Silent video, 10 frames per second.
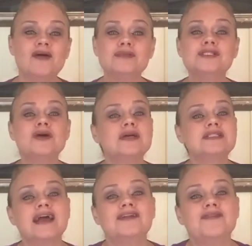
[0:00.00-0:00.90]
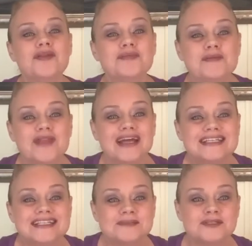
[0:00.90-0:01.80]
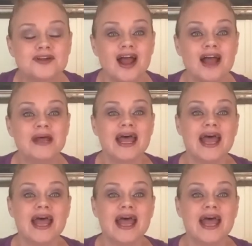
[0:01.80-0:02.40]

I'm so excited of all the people that did subscribe.